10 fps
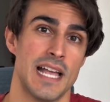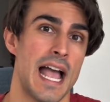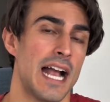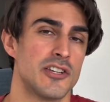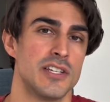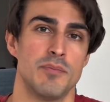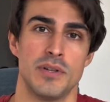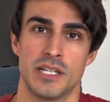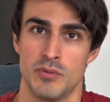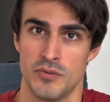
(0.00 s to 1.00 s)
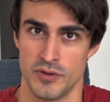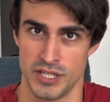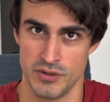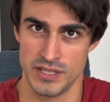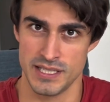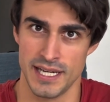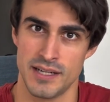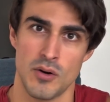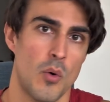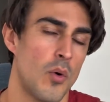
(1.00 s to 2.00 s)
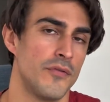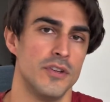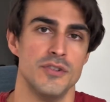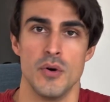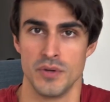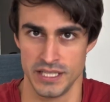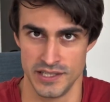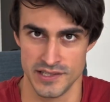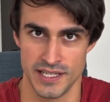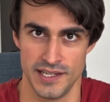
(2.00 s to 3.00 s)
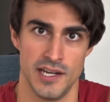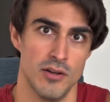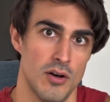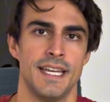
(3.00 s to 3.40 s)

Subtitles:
actually applicable for you to take, or if you don't need this kit at all.